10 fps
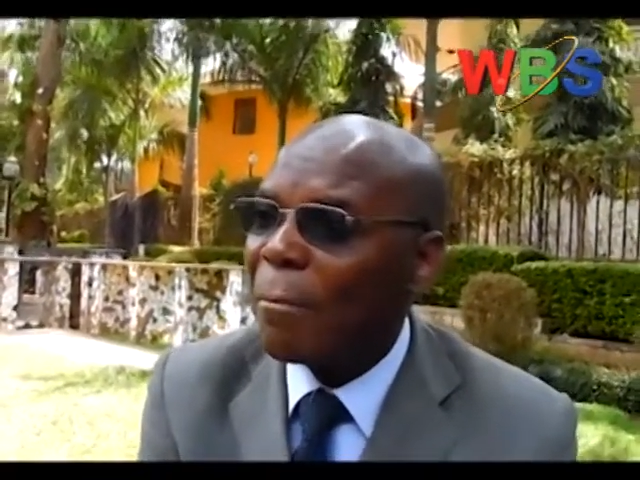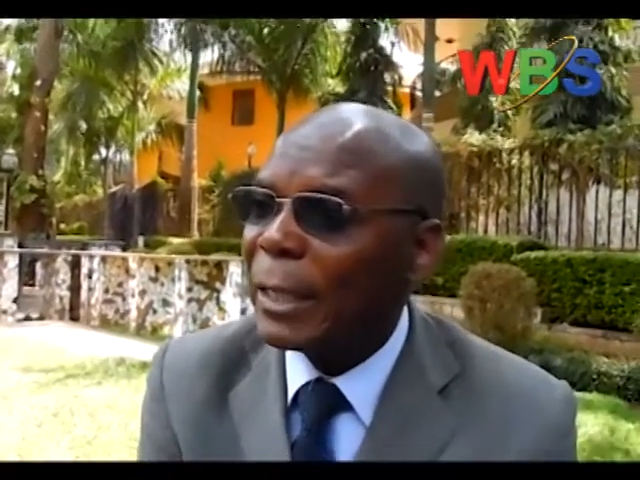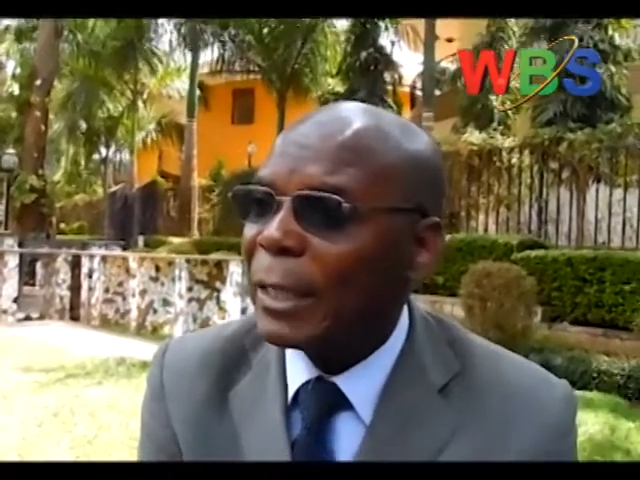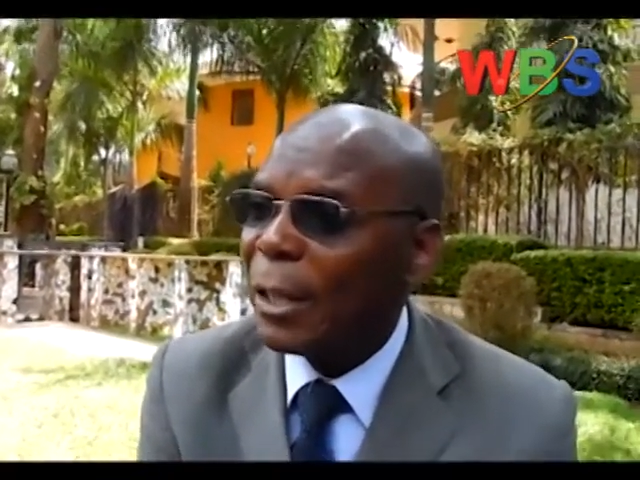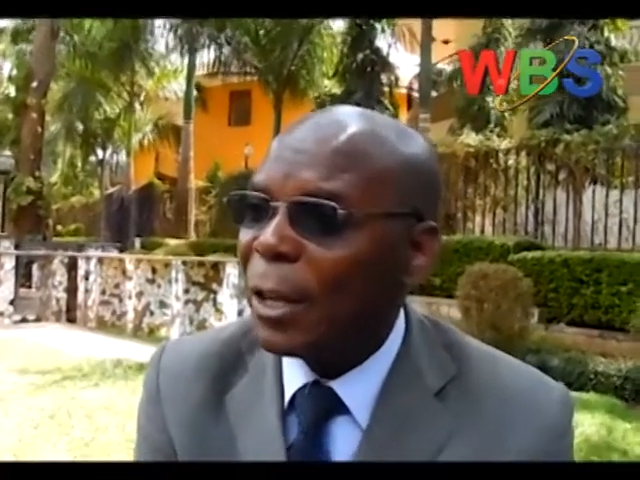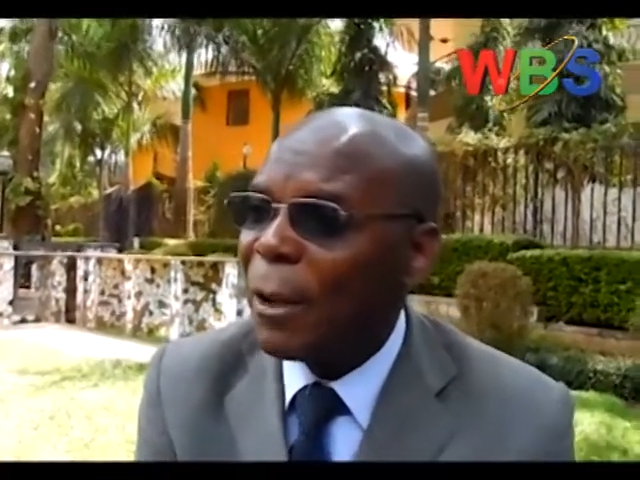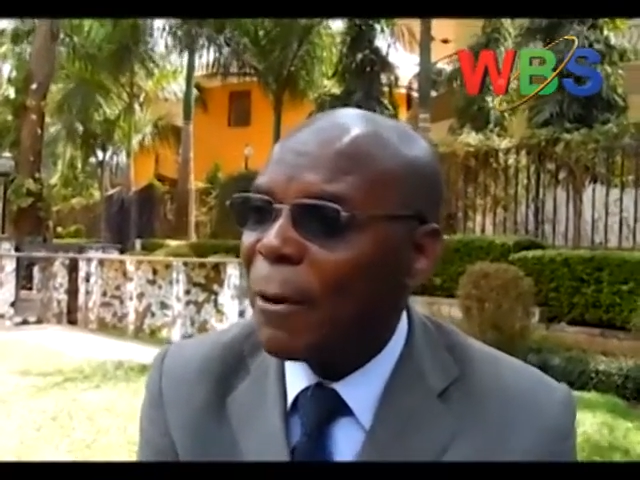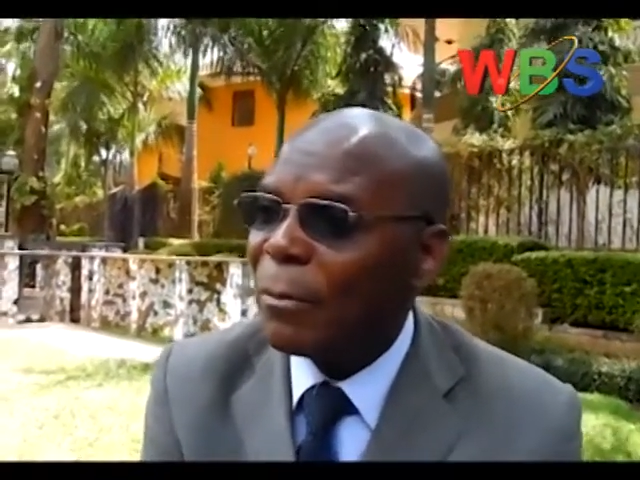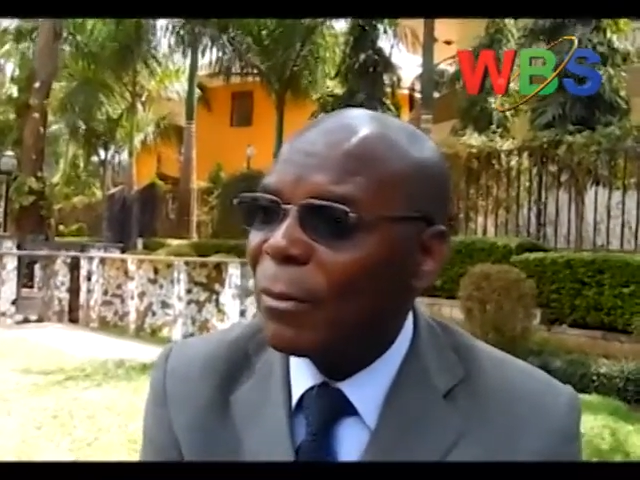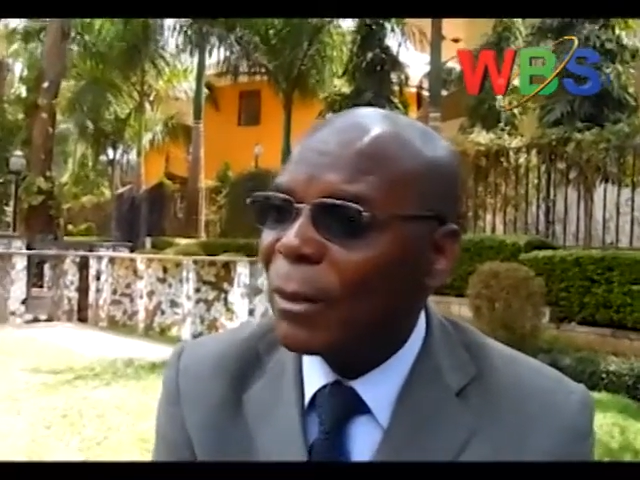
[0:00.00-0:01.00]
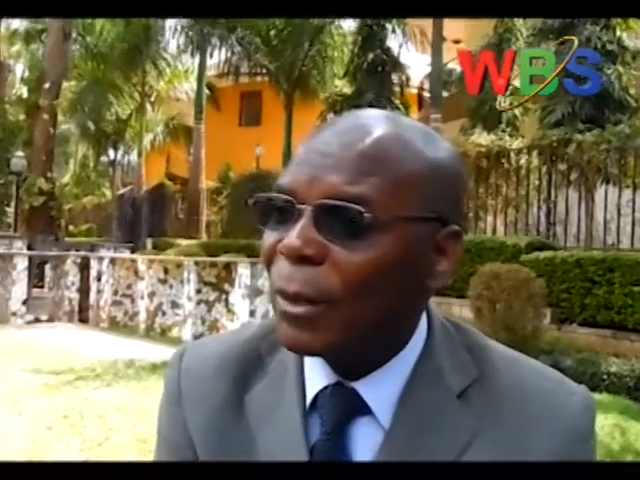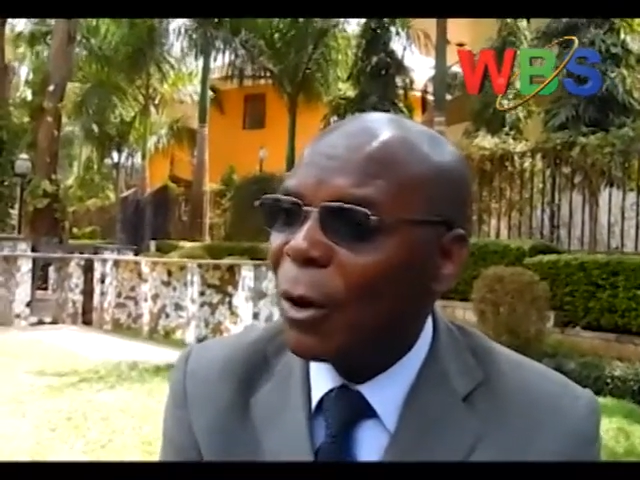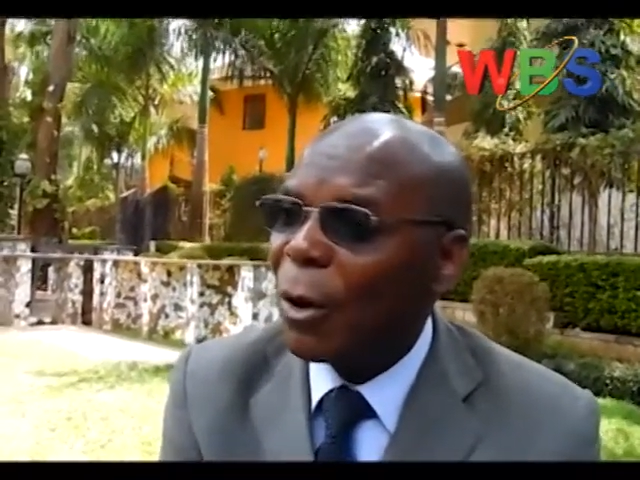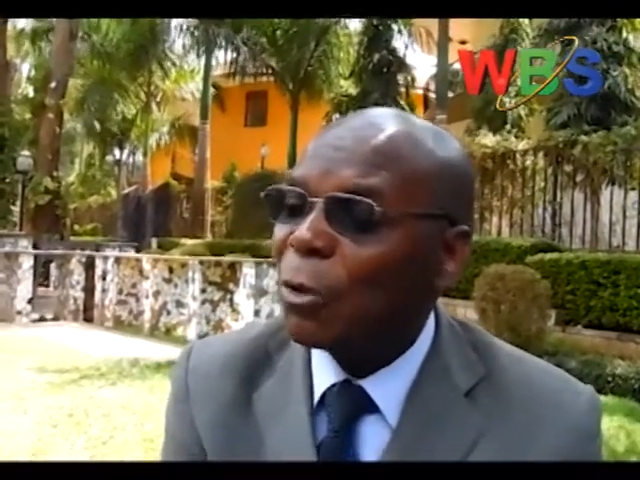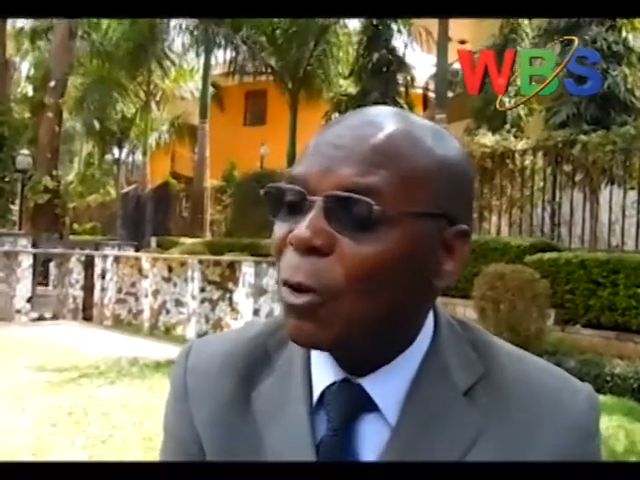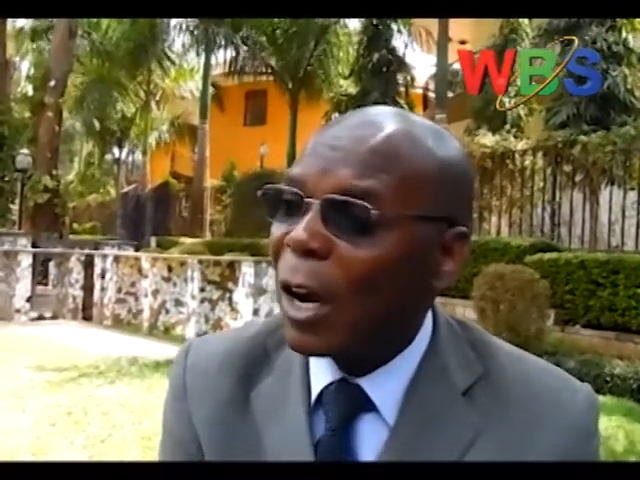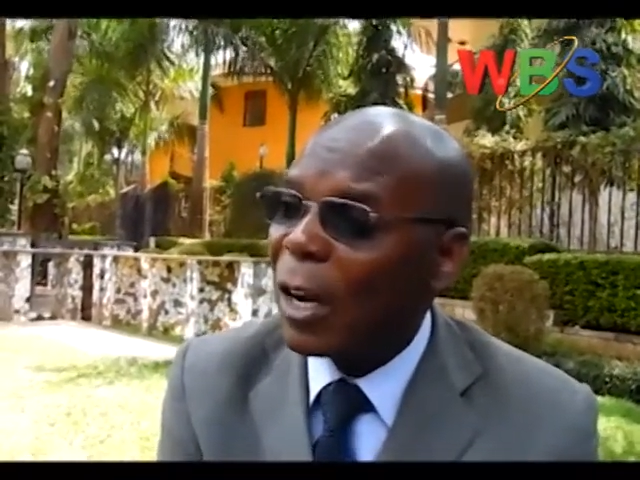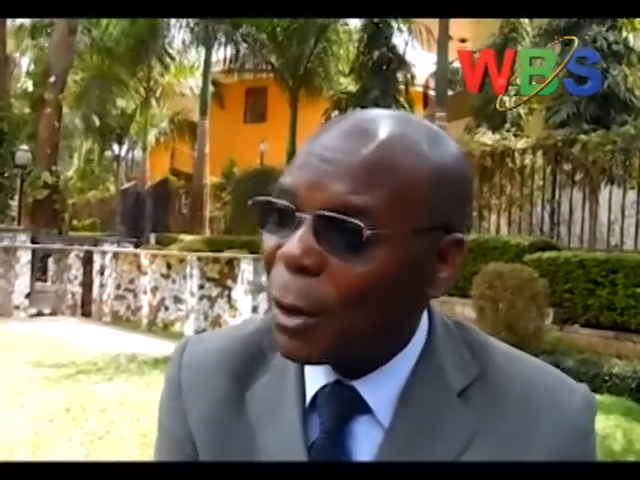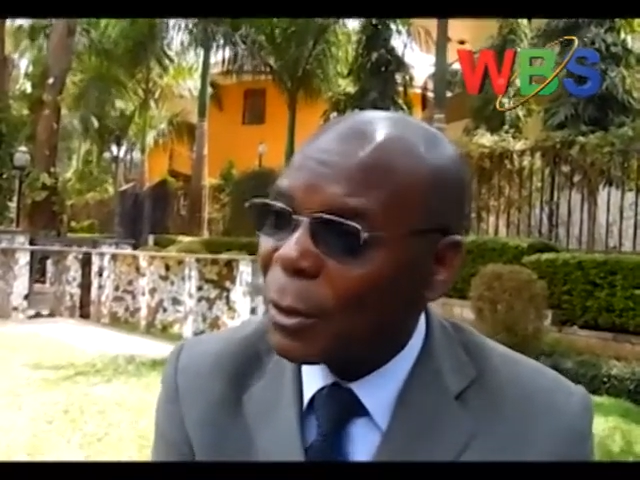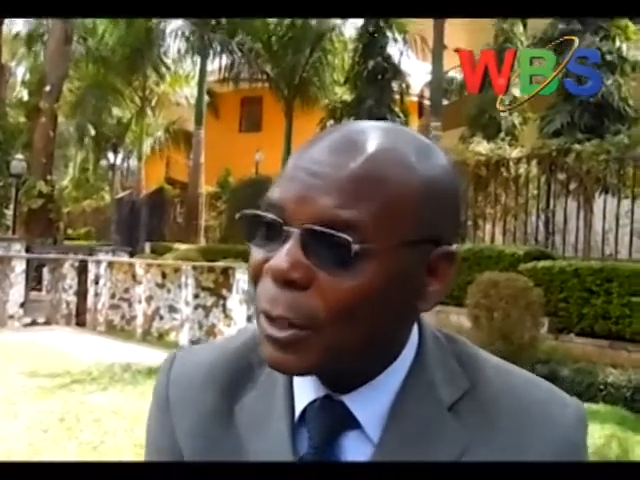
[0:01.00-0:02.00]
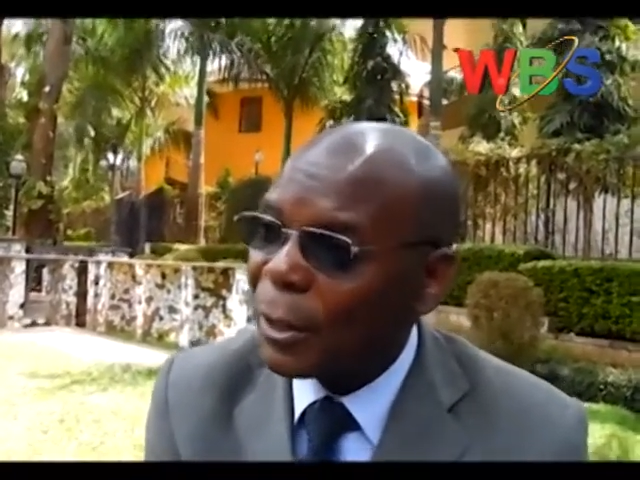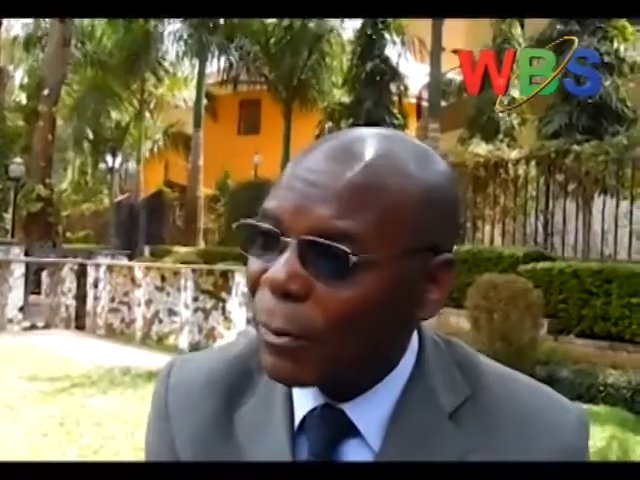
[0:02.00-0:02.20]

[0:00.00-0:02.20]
money on your account.